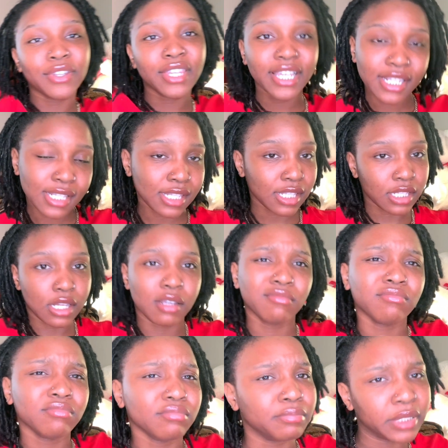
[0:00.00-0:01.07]
this
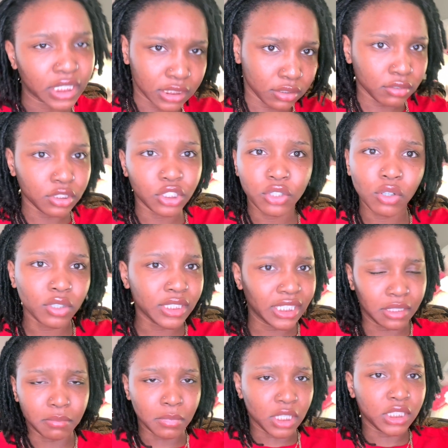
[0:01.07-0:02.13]
bun, you don't
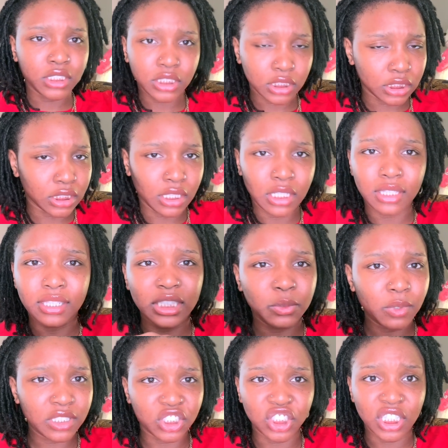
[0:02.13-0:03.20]
need much. This
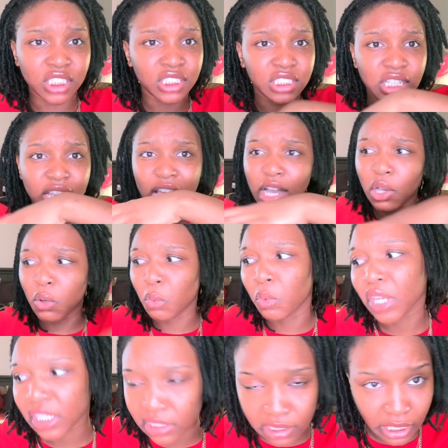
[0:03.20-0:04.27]
was just a
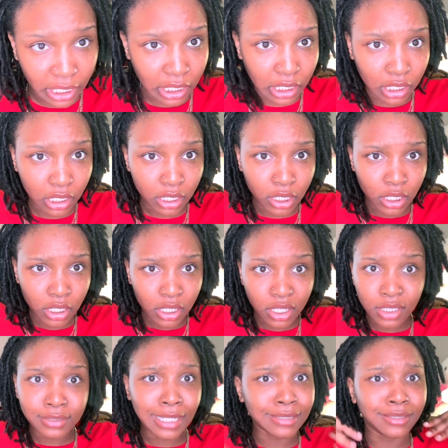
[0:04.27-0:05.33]
quick thing
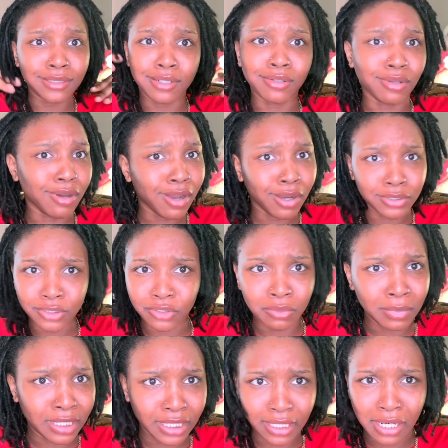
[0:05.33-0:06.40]
because I didn't know how to do
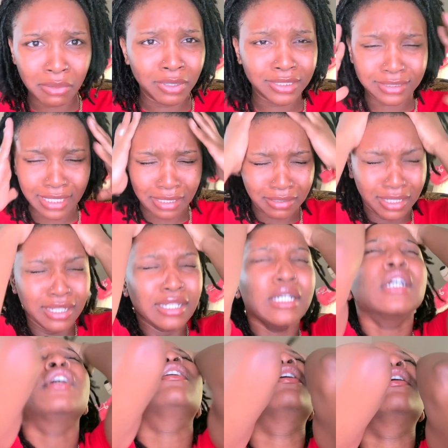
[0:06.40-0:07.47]
my hair. I was
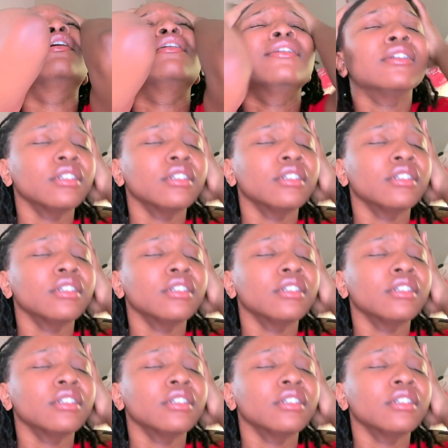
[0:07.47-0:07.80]
like